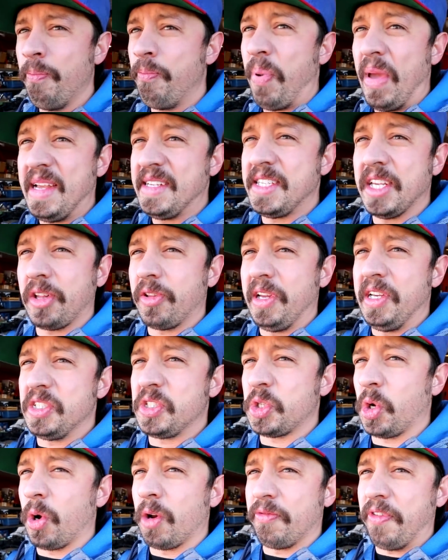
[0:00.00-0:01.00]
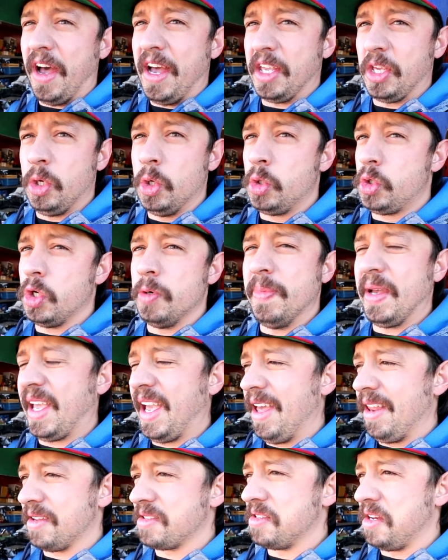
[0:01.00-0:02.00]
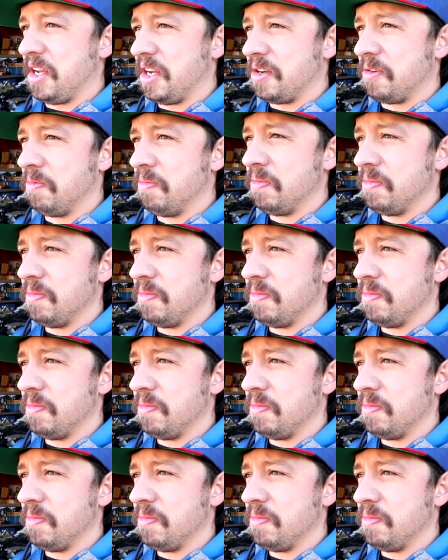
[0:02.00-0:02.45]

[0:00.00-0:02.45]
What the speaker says: Basically certified YouTube mechanics now.